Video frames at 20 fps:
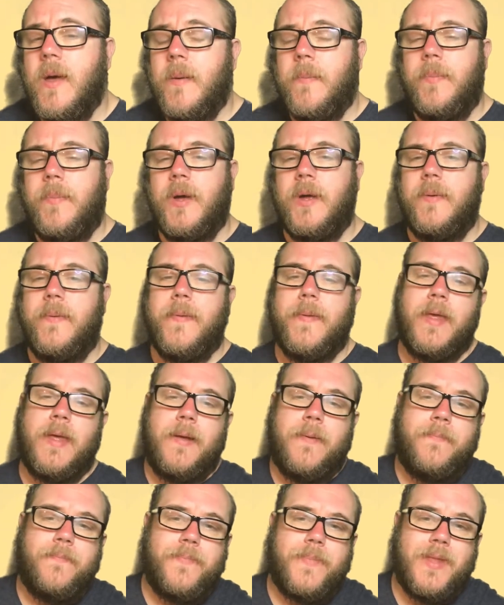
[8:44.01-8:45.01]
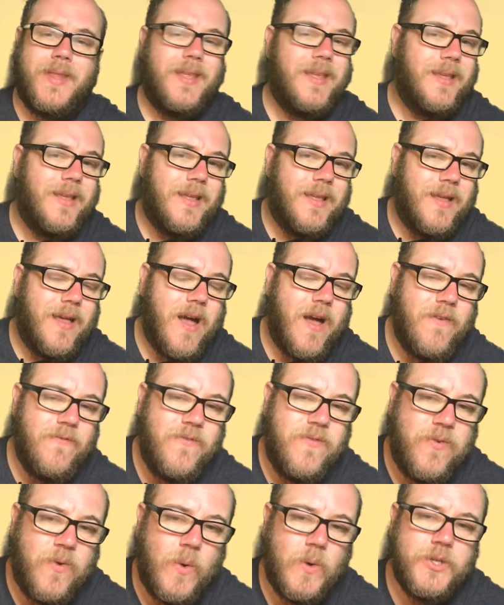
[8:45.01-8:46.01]
But
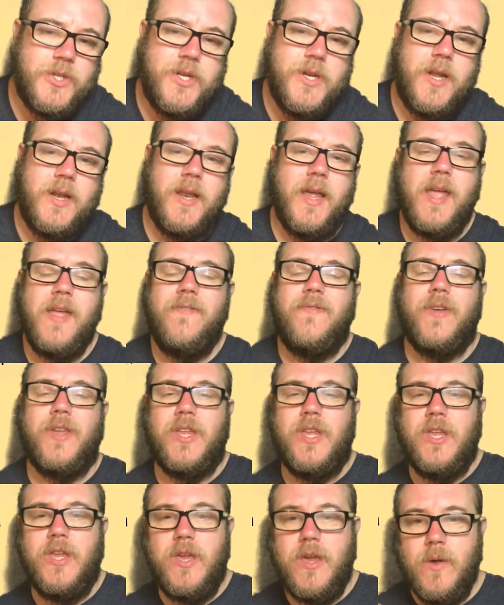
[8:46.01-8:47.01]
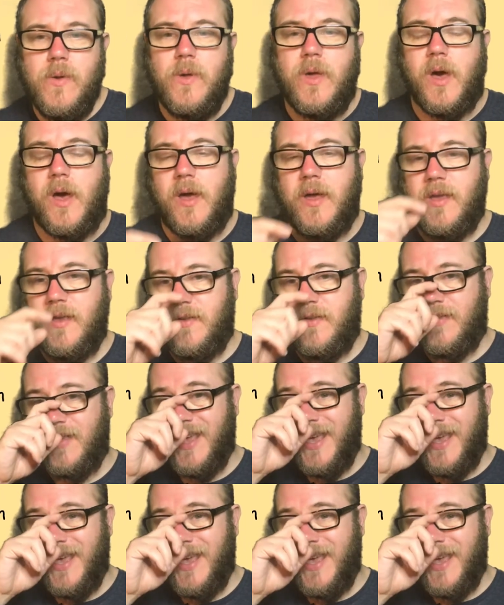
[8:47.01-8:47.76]
unfortunately for you guys,